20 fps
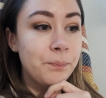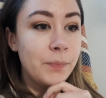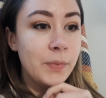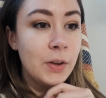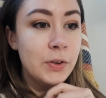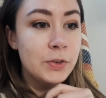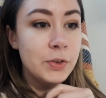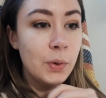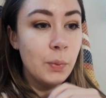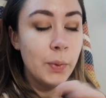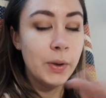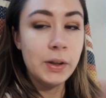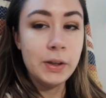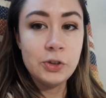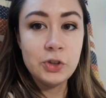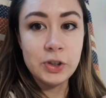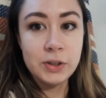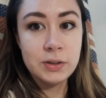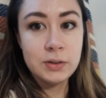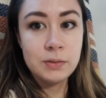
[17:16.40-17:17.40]
So really
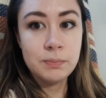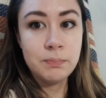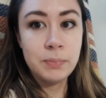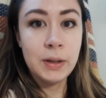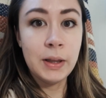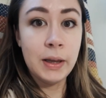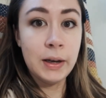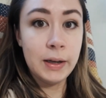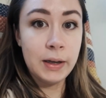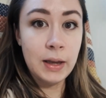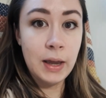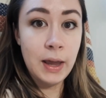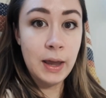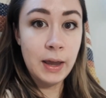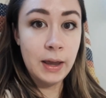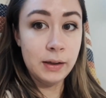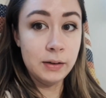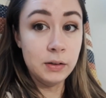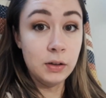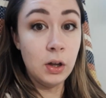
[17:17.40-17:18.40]
just planning
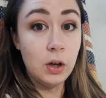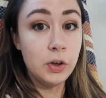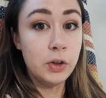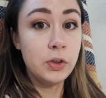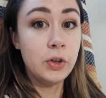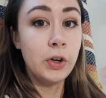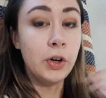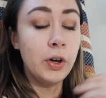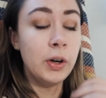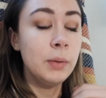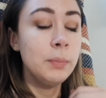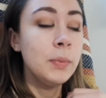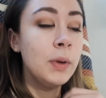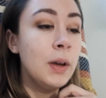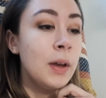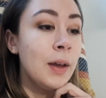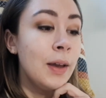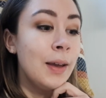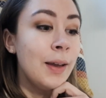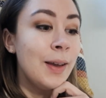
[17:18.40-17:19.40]
ahead long term.
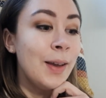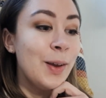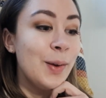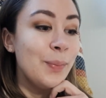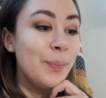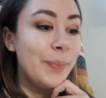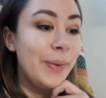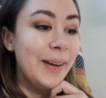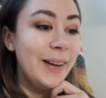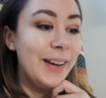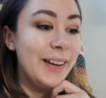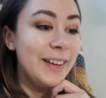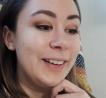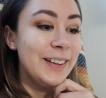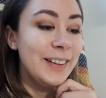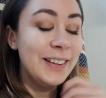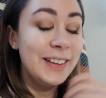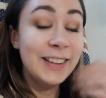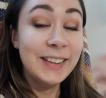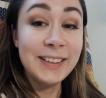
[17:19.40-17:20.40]
But
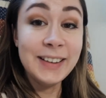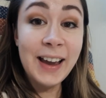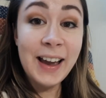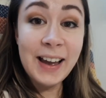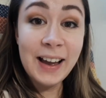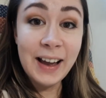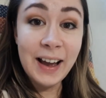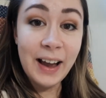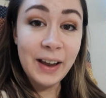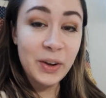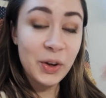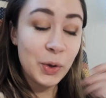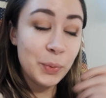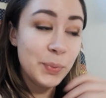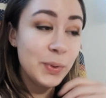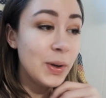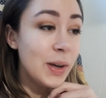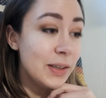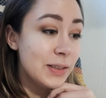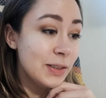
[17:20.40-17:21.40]
yeah, I hope
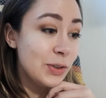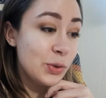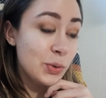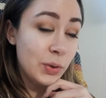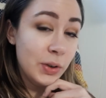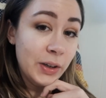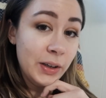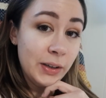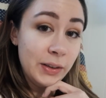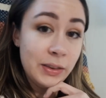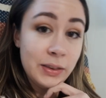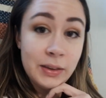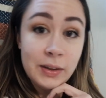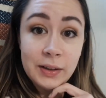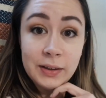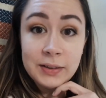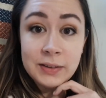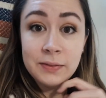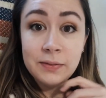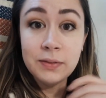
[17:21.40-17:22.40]
you guys enjoyed
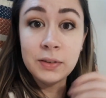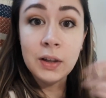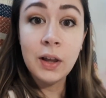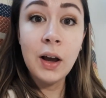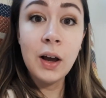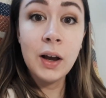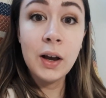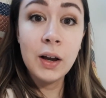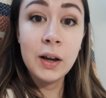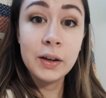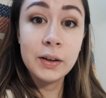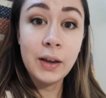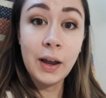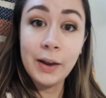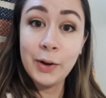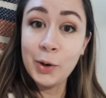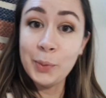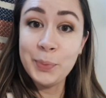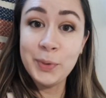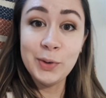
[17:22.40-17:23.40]
this vlog. I
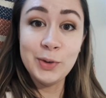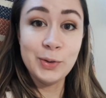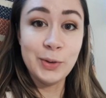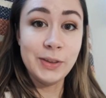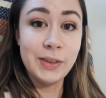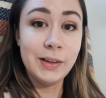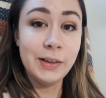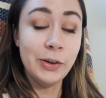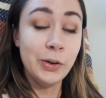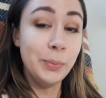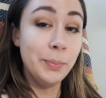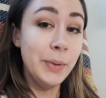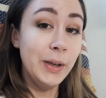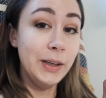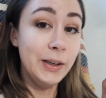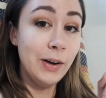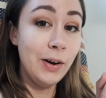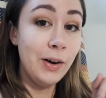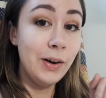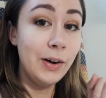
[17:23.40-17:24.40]
hope you enjoyed the little
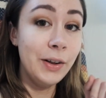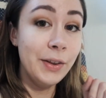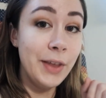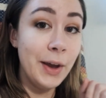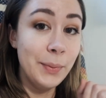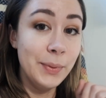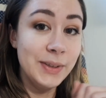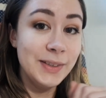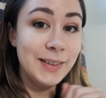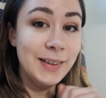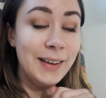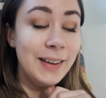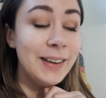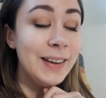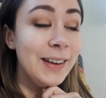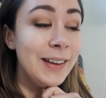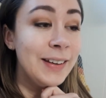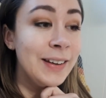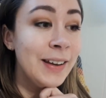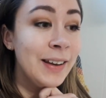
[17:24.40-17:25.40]
mini haul that was in
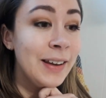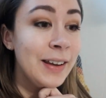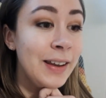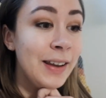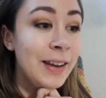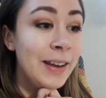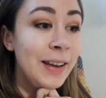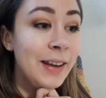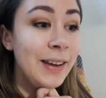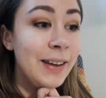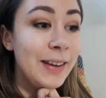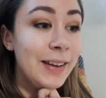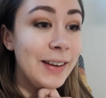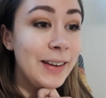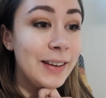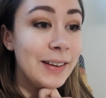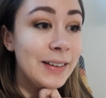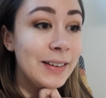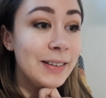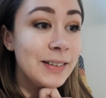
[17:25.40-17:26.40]
it.
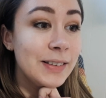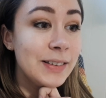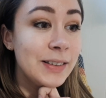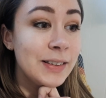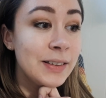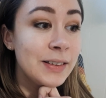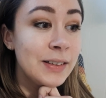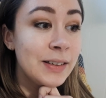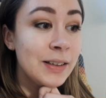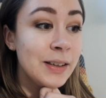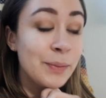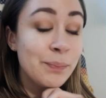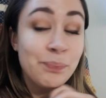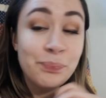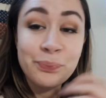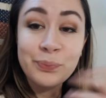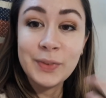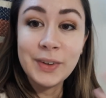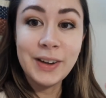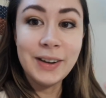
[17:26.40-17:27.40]
And
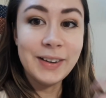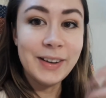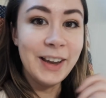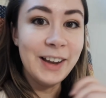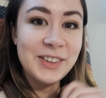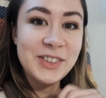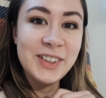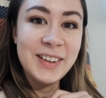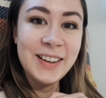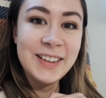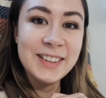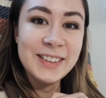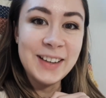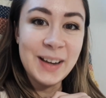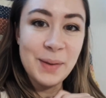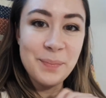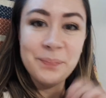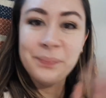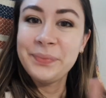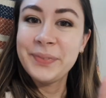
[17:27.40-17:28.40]
I'll catch you next
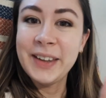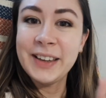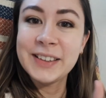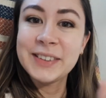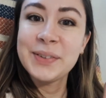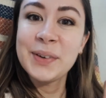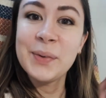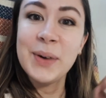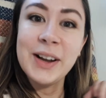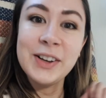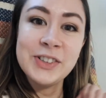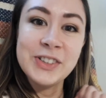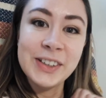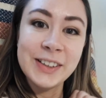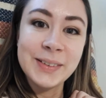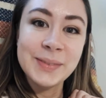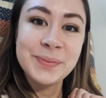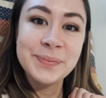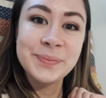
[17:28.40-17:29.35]
time. Thanks for watching.